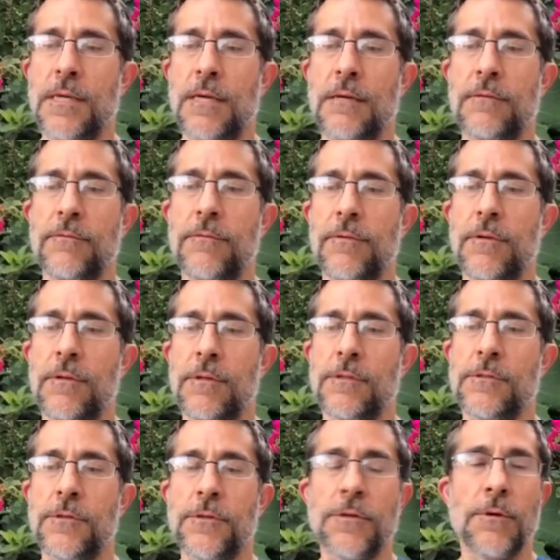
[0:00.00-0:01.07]
give,
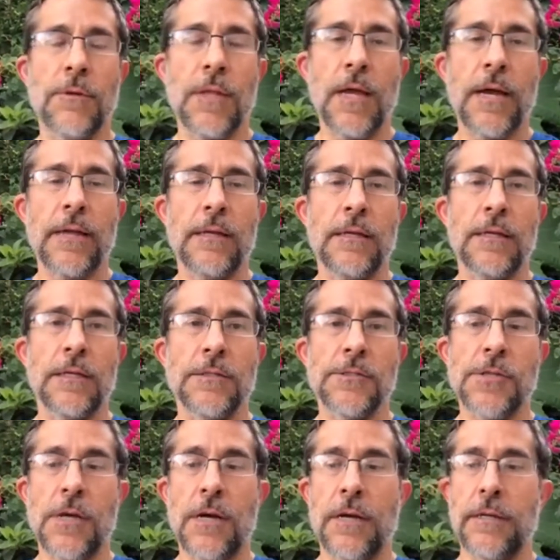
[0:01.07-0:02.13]
so your light can
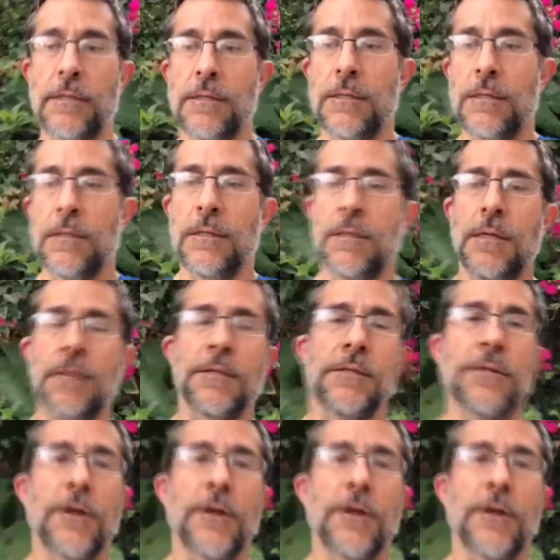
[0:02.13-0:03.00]
shine in the